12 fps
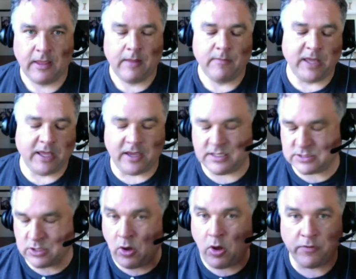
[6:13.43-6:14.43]
because
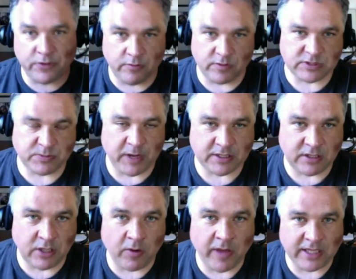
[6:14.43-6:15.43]
all due respect to
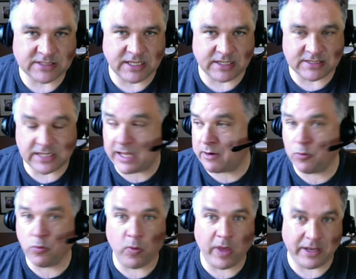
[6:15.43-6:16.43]
Johan Santana,
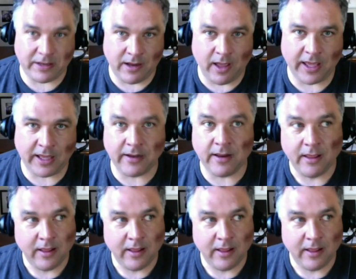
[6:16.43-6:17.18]
who went nine